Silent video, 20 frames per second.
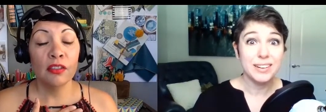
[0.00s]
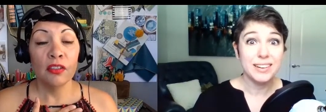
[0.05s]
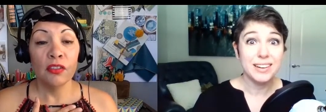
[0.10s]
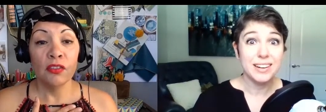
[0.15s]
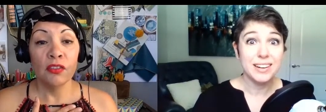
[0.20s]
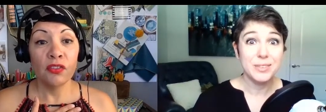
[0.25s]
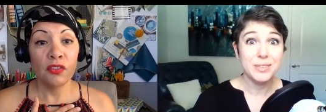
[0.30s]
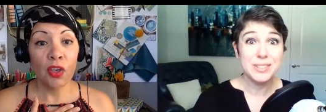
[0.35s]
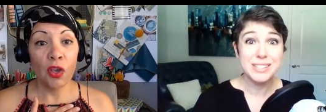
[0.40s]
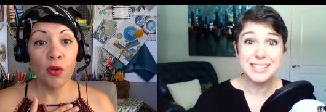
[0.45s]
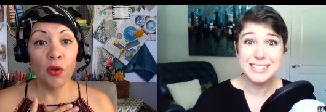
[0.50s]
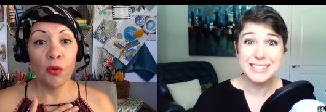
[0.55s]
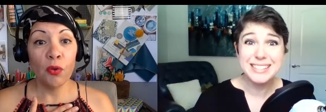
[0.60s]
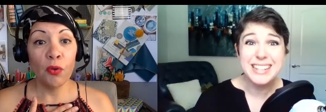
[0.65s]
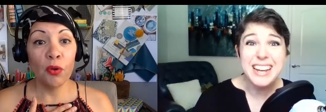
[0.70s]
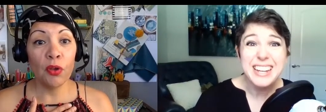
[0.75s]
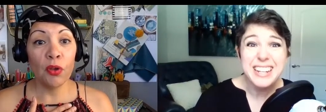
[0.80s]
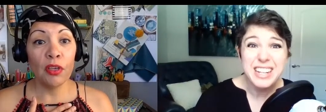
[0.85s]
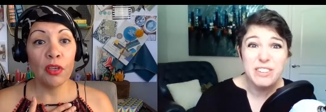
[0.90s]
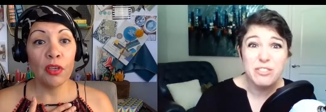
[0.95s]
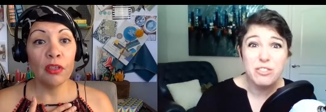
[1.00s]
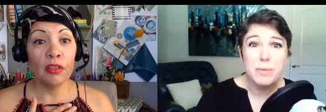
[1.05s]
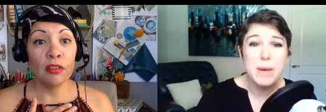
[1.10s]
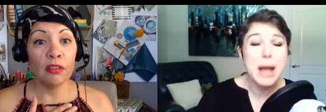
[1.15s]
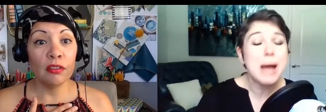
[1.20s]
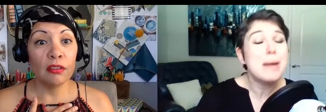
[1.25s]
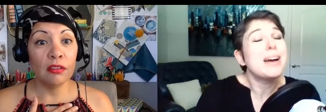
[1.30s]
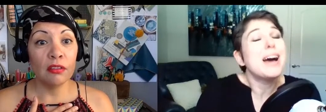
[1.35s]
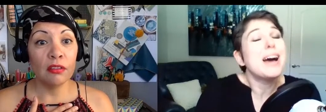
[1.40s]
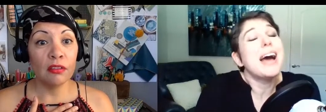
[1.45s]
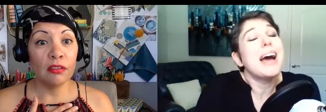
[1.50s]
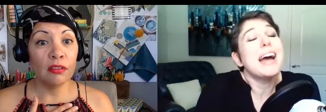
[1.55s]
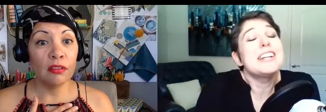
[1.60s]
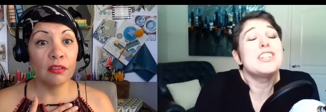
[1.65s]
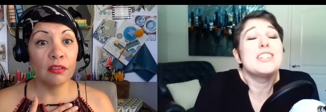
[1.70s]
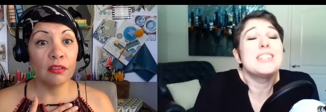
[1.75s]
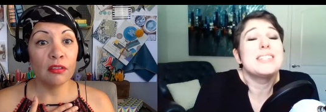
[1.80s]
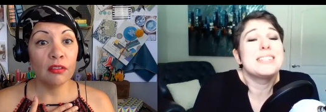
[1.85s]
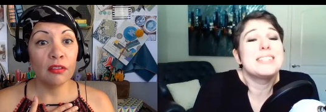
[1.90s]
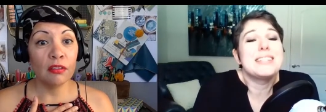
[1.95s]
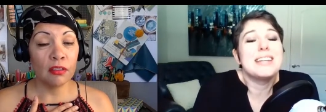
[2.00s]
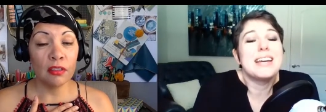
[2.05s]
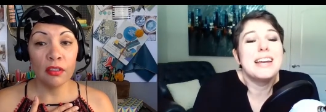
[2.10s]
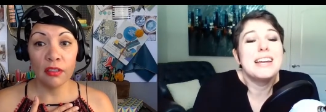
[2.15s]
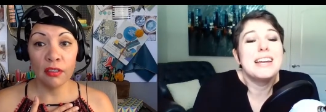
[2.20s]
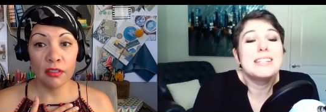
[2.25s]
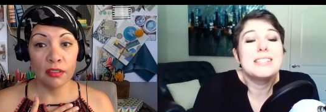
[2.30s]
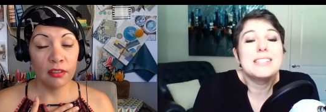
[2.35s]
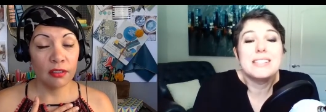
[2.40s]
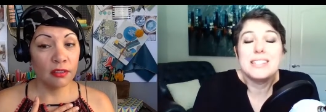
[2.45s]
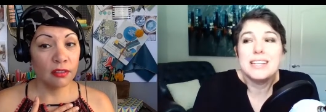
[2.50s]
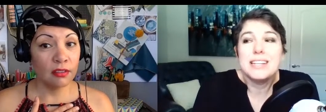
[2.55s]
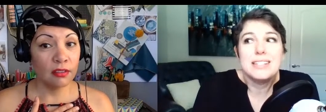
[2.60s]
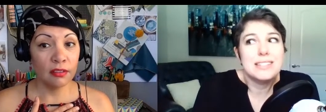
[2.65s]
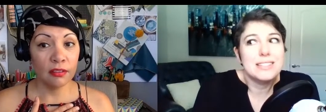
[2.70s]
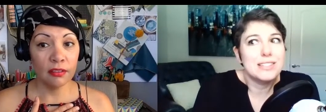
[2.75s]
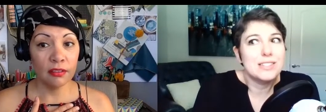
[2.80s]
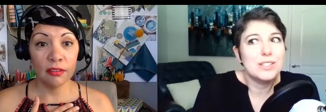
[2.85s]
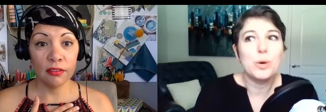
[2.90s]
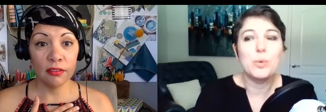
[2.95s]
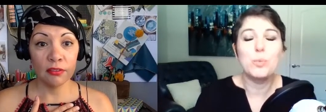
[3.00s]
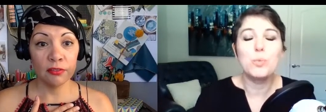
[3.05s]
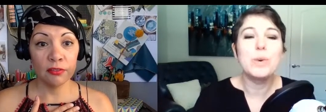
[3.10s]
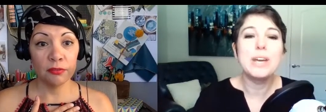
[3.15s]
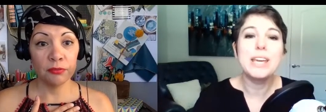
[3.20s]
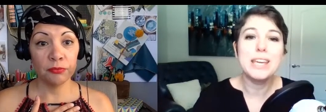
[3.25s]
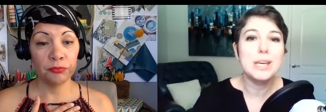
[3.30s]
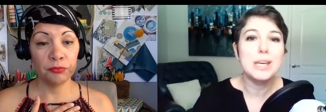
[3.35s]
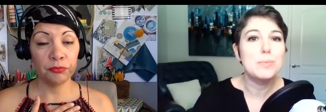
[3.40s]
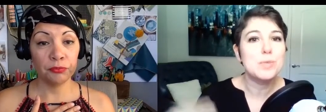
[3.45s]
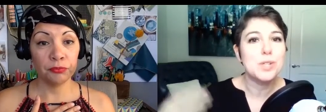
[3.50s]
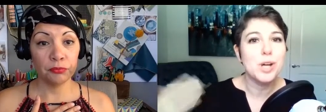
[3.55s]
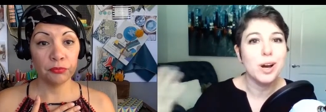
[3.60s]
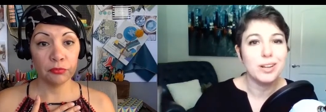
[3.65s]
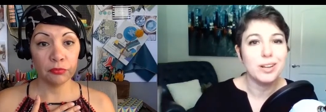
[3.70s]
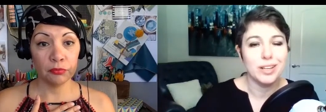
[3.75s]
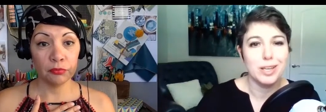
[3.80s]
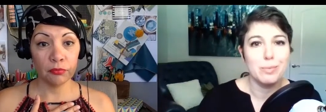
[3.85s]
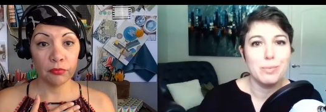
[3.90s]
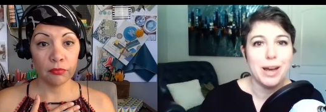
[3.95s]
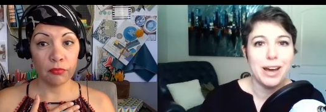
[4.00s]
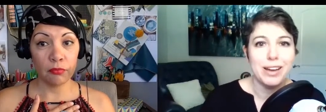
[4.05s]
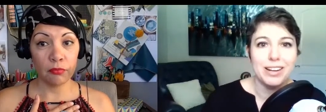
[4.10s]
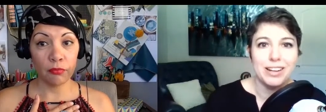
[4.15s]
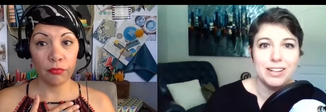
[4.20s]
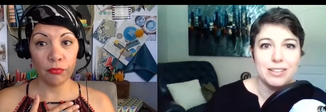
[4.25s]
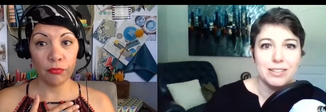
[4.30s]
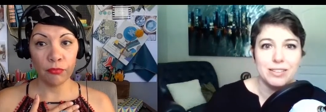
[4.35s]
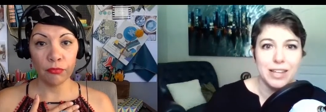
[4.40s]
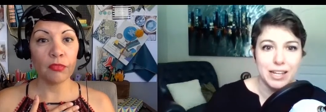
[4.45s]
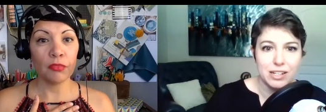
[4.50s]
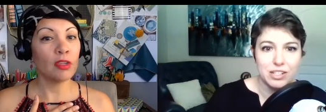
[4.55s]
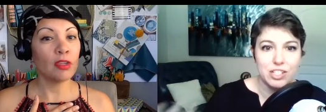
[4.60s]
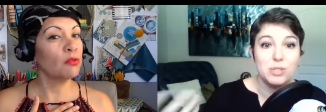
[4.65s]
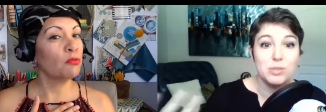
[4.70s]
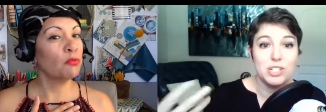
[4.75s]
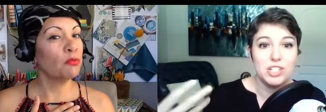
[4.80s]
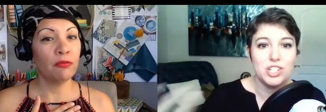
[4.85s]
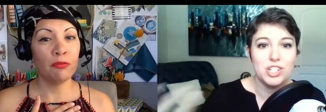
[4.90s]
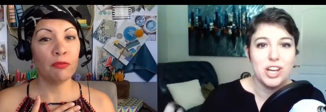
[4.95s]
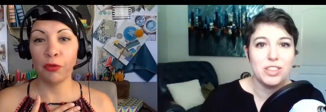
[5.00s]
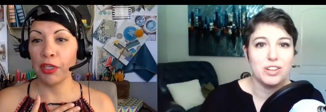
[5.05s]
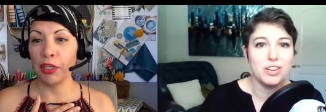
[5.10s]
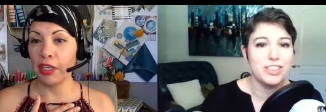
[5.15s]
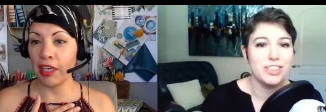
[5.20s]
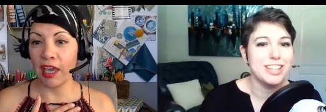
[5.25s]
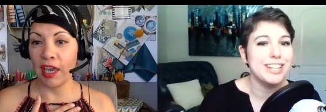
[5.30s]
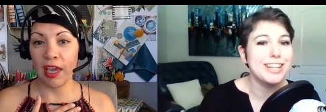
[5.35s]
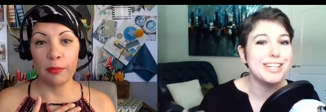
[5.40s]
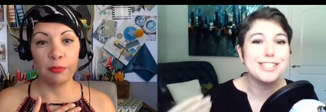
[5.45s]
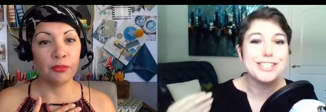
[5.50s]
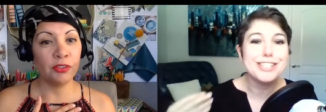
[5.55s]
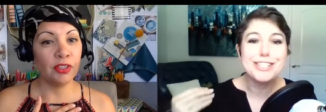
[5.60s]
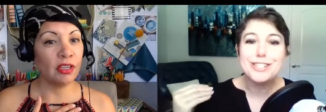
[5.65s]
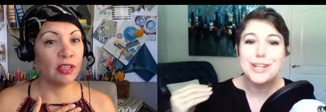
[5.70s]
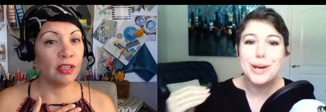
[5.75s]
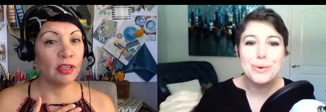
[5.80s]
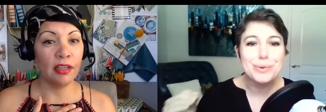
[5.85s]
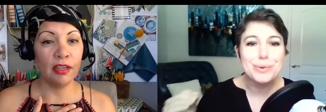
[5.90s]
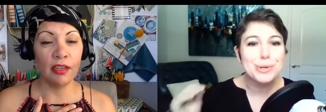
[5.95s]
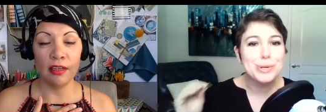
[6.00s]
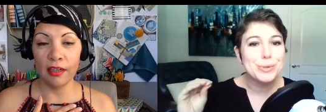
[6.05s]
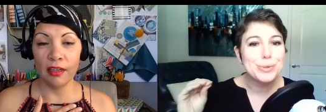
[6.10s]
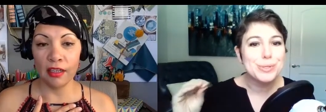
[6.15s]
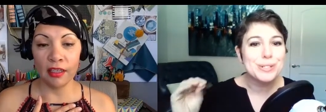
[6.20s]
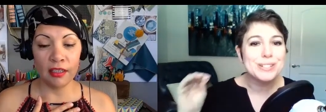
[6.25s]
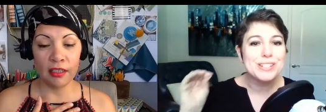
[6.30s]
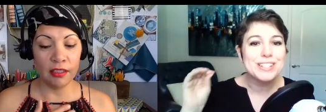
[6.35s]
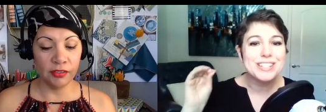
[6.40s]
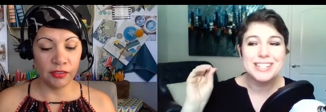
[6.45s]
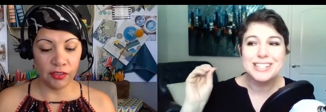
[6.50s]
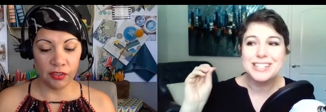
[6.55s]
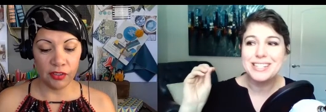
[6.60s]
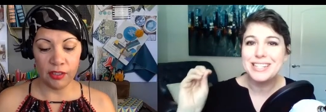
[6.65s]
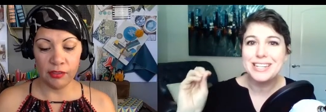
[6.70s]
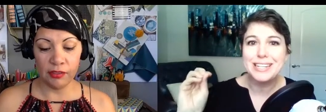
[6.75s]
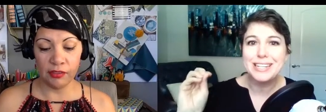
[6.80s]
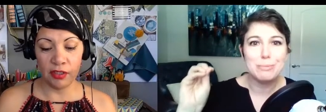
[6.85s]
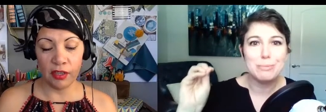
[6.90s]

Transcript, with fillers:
Speaker 1: So exciting for I, I, just it's it's so we keep talking about it like to each other that it's so cool to see times.